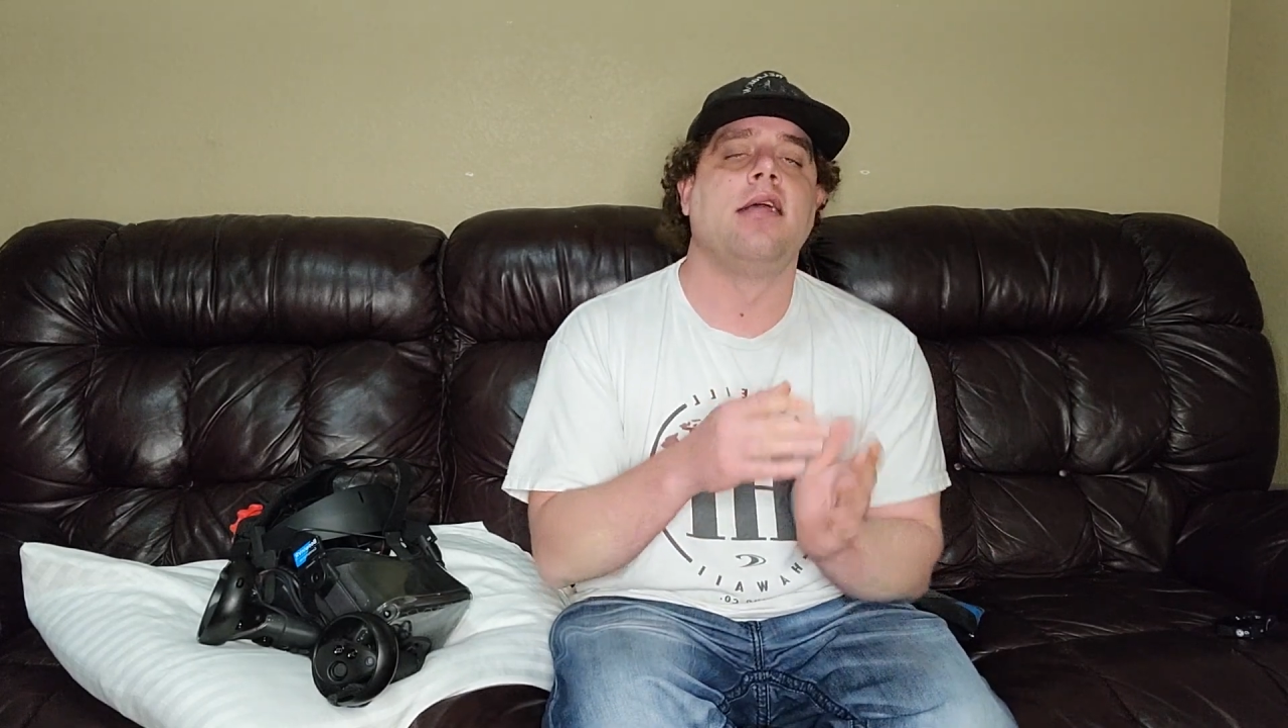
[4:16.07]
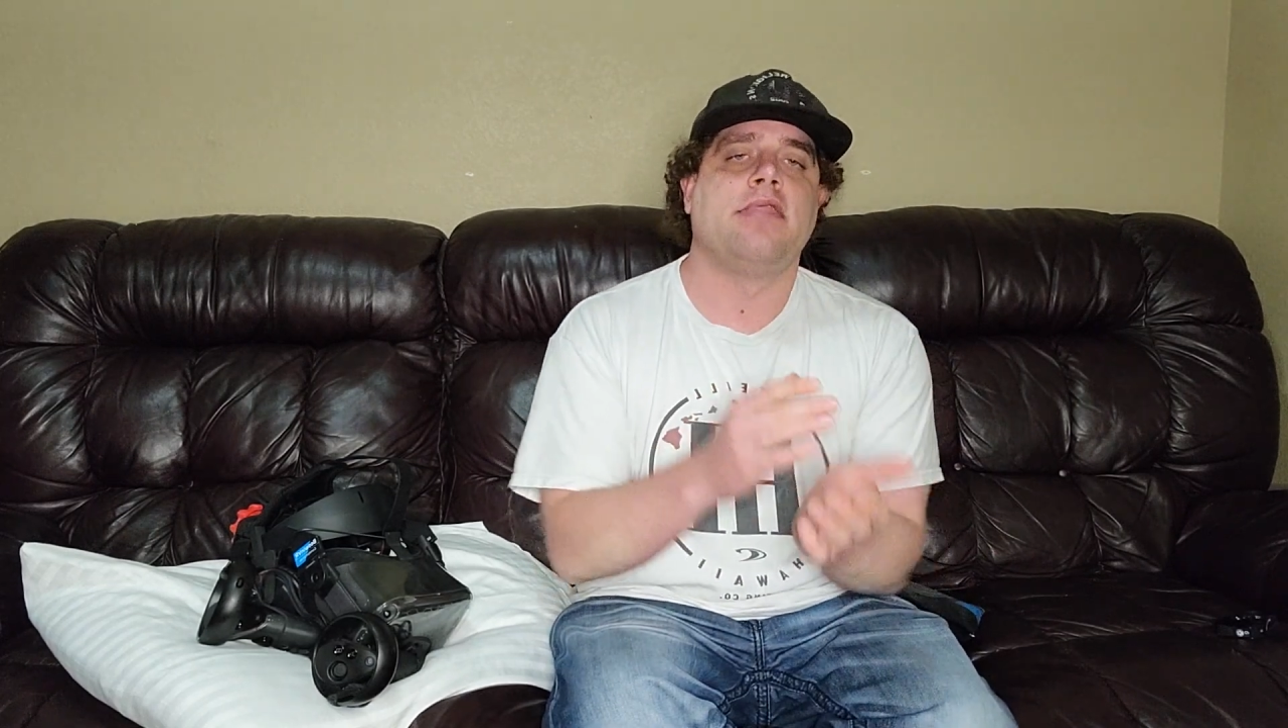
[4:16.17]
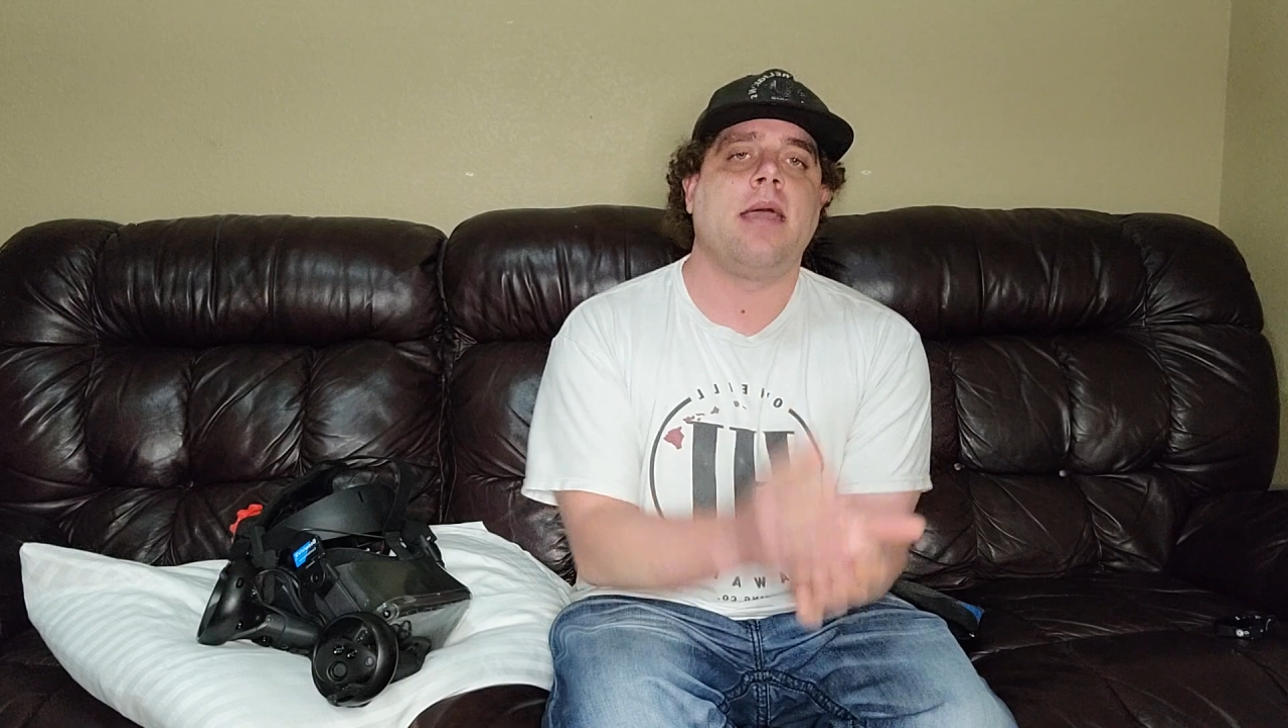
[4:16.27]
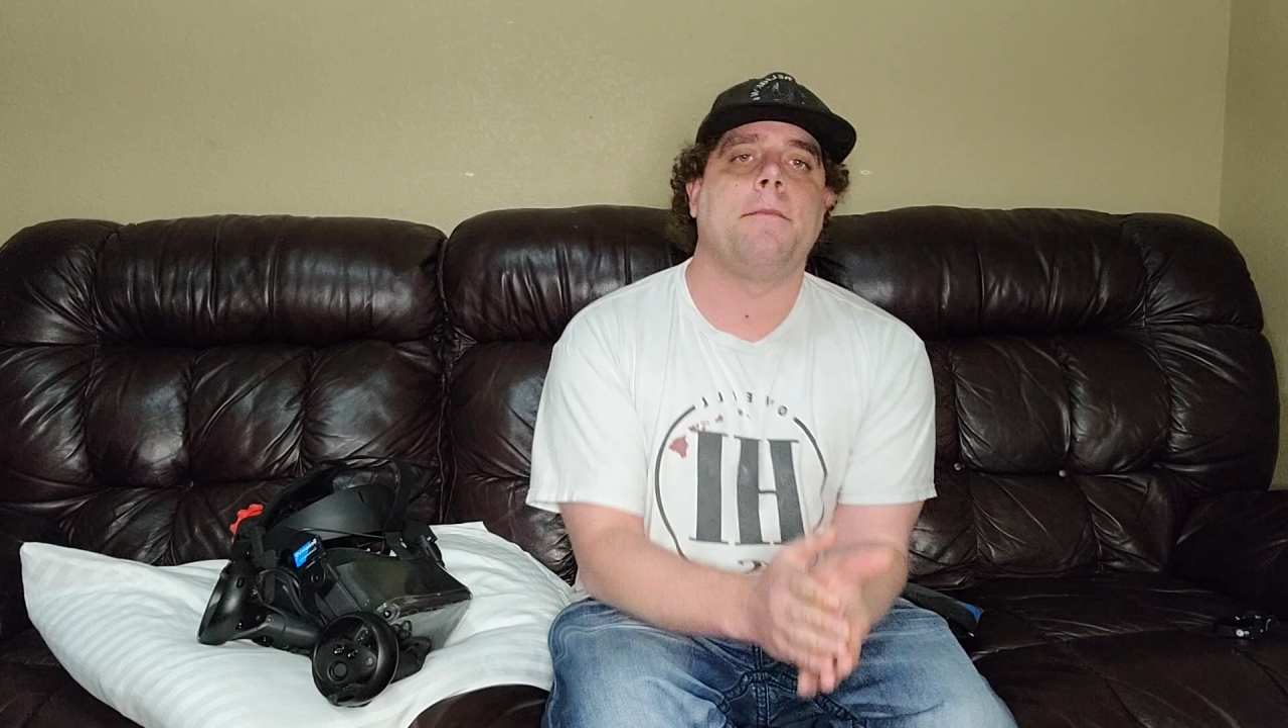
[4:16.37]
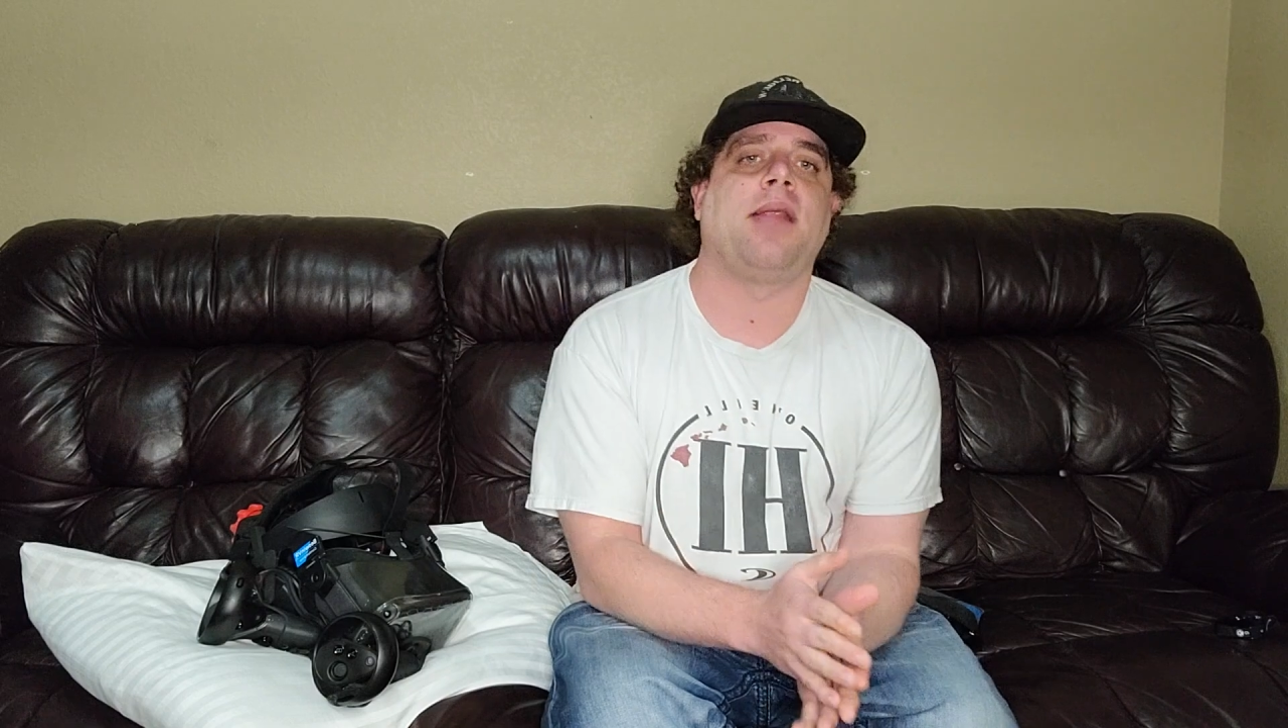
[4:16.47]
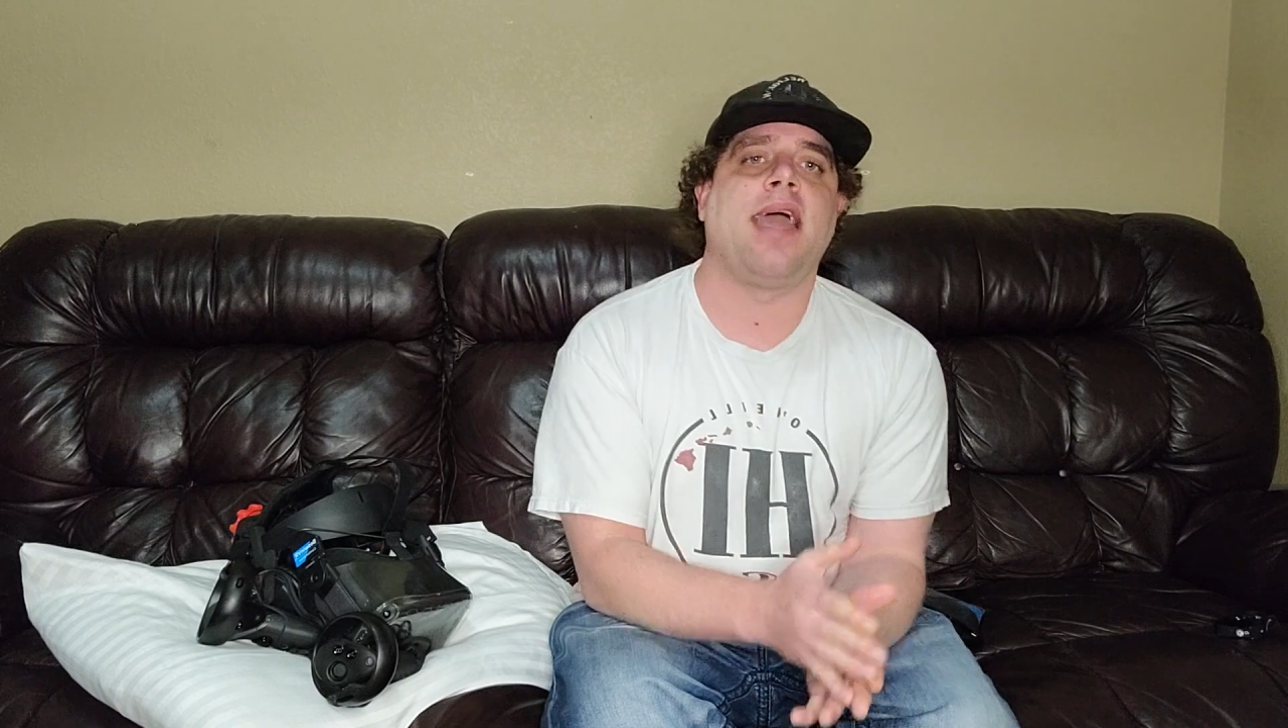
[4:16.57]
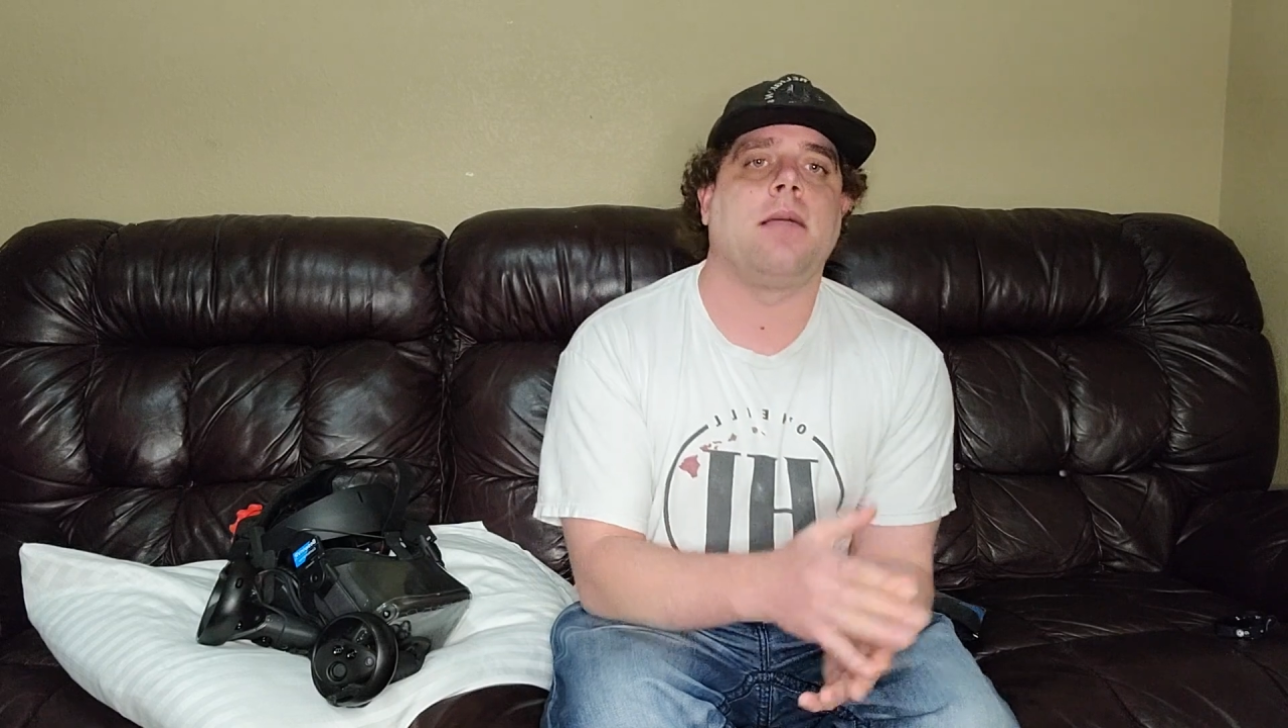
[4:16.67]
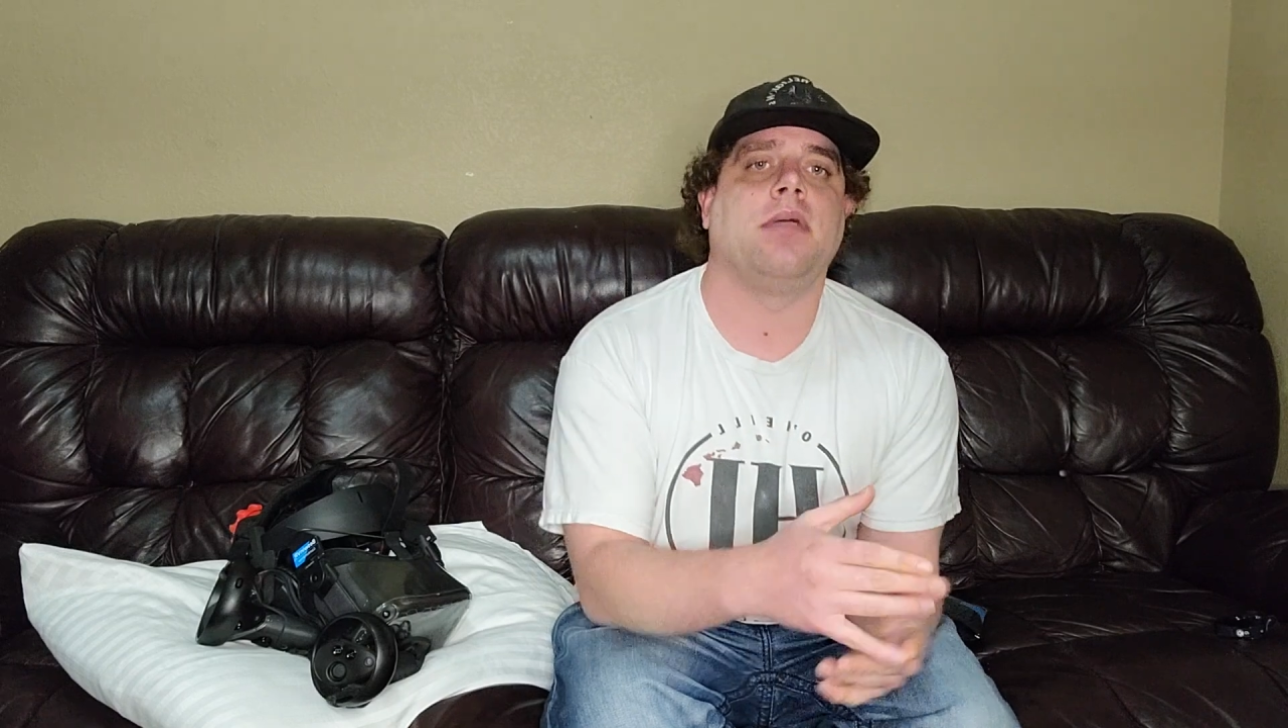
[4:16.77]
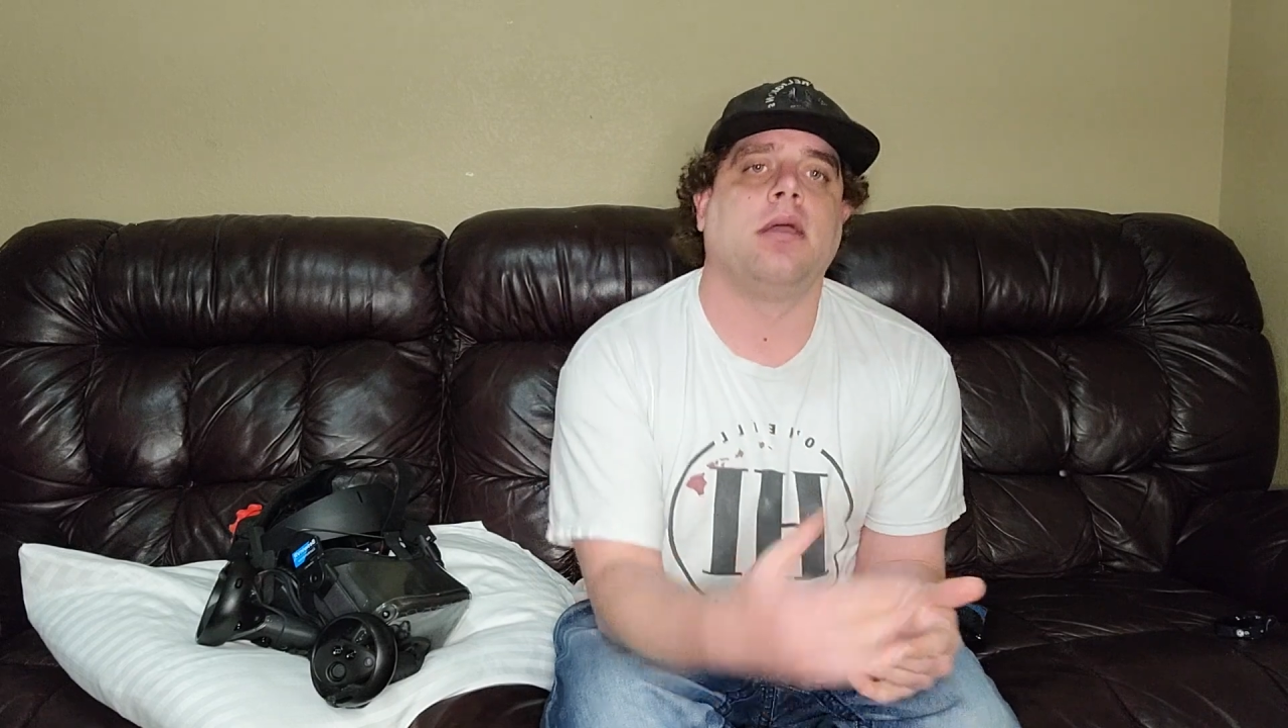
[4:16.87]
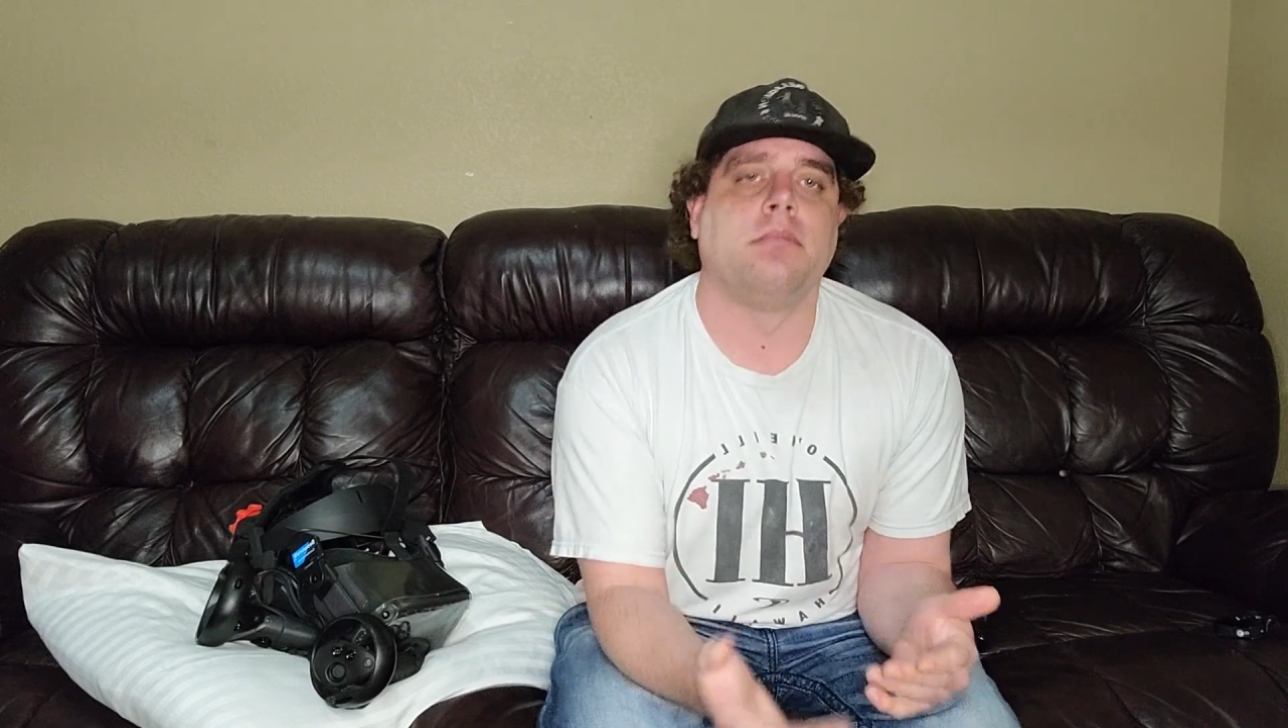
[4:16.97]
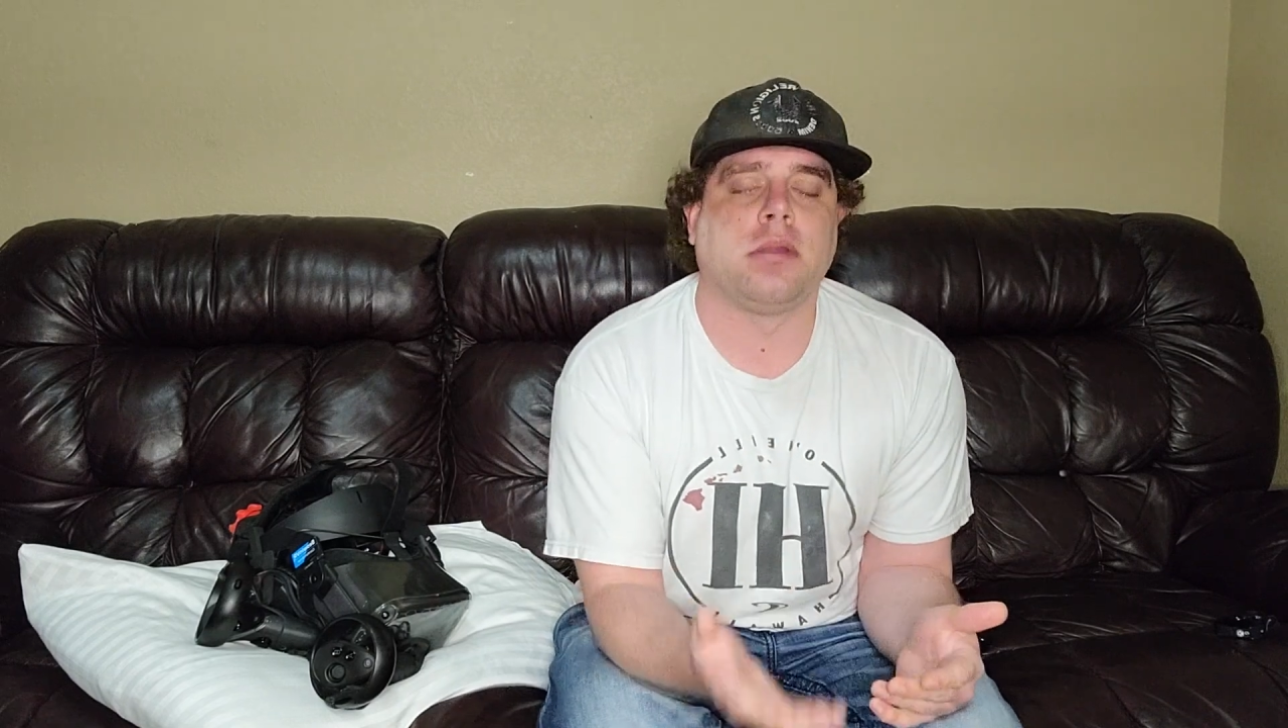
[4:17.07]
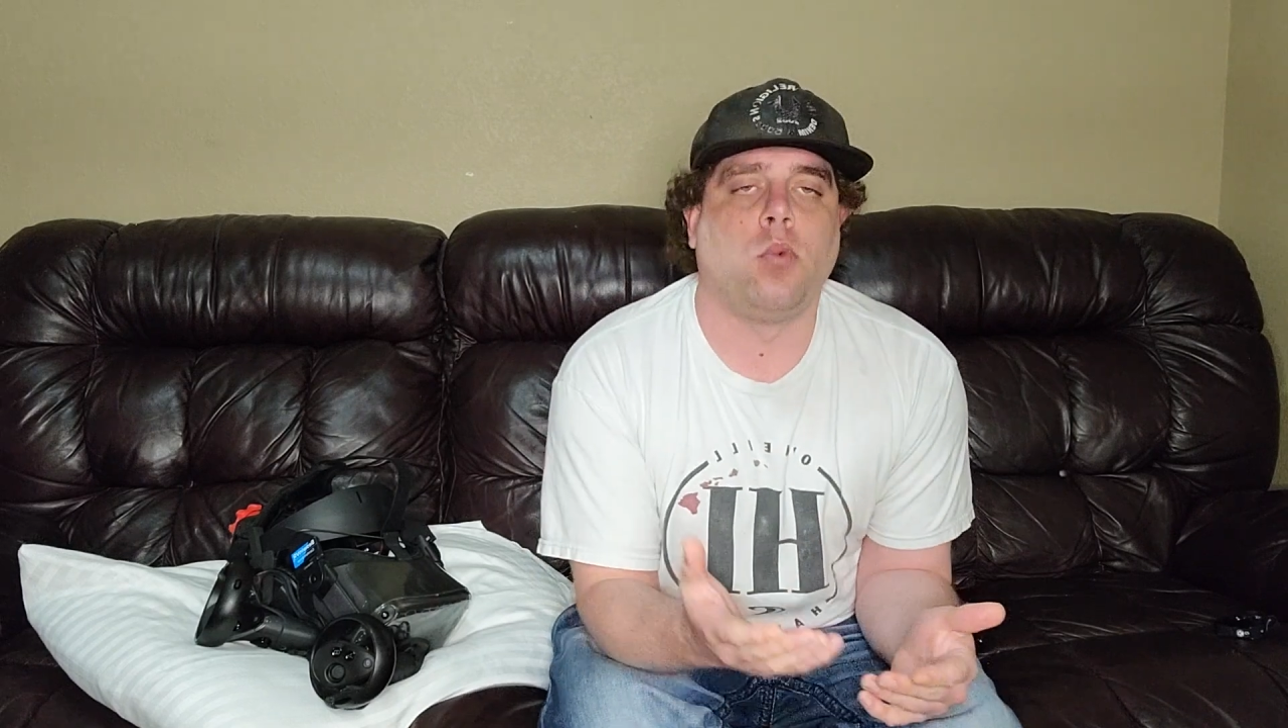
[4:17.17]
that black becomes